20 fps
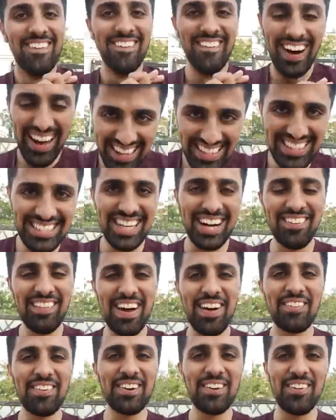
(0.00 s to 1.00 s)
What is up,
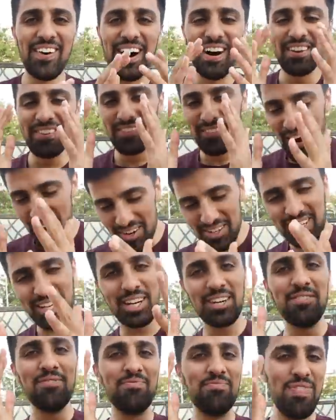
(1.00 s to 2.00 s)
everyone?
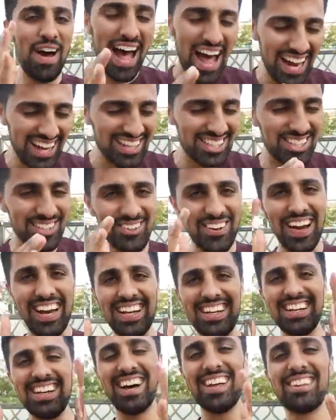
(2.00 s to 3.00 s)
Welcome back to
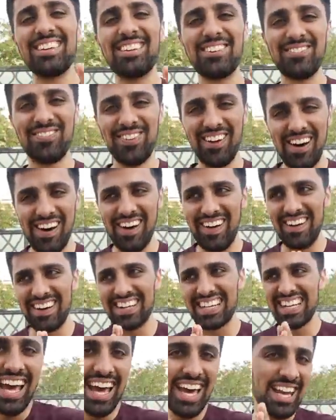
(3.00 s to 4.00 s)
another
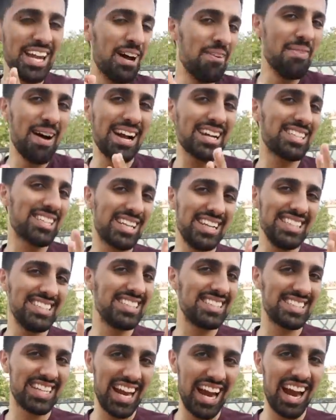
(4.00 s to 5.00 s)
vlog. And I'm actually
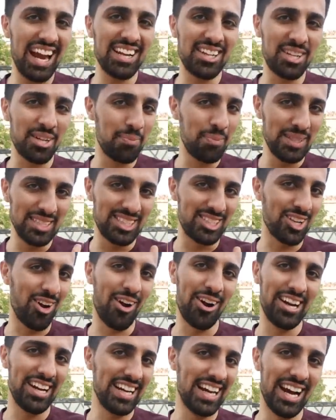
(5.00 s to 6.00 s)
scared to be
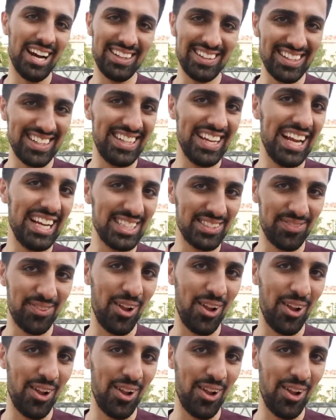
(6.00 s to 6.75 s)
starting out today's